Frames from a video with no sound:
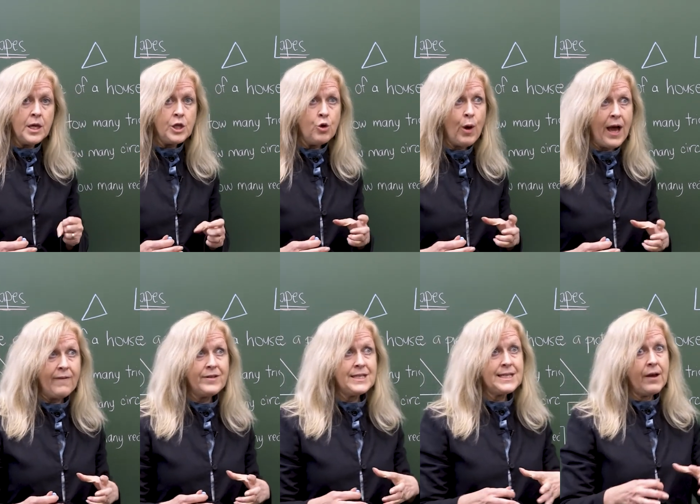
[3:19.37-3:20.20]
you
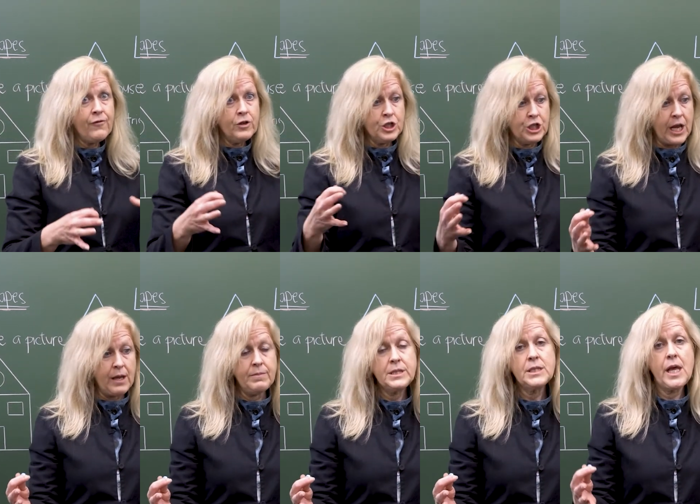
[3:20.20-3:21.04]
have several
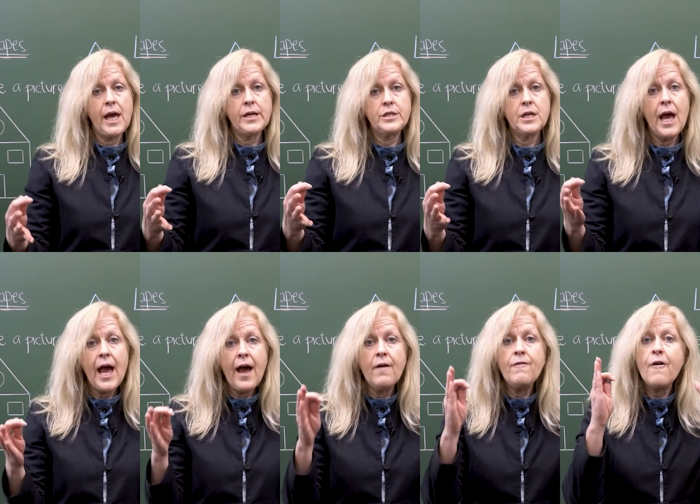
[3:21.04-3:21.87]
shapes that
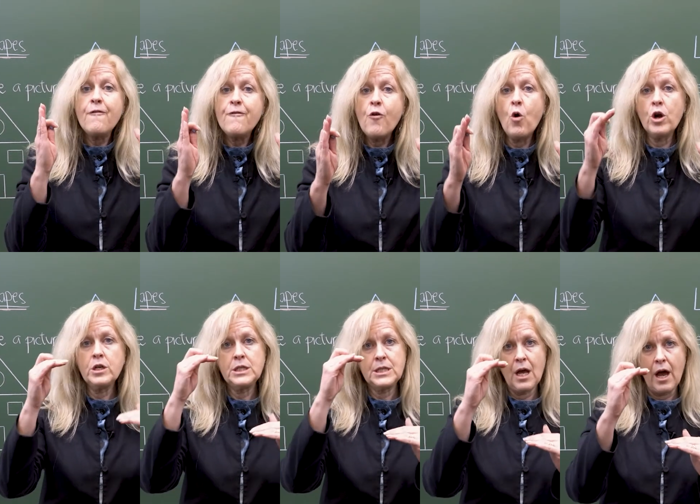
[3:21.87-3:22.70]
have four
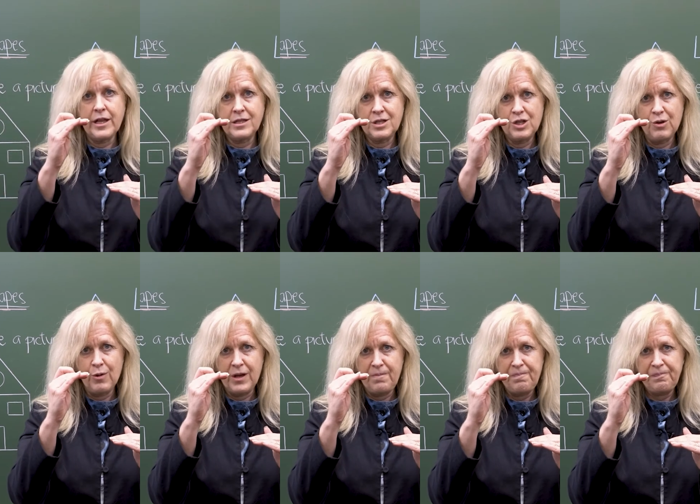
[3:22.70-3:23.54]
sides to it.